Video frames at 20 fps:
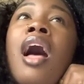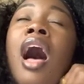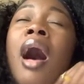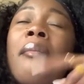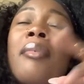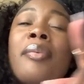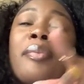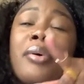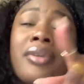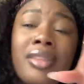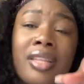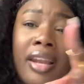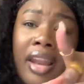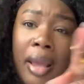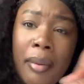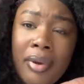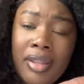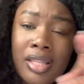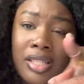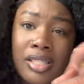I'm gonna put the
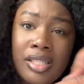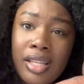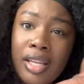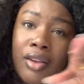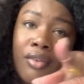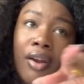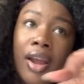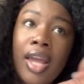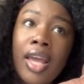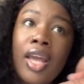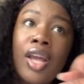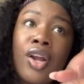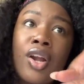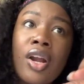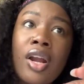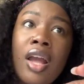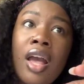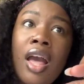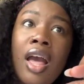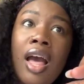name of the city right here.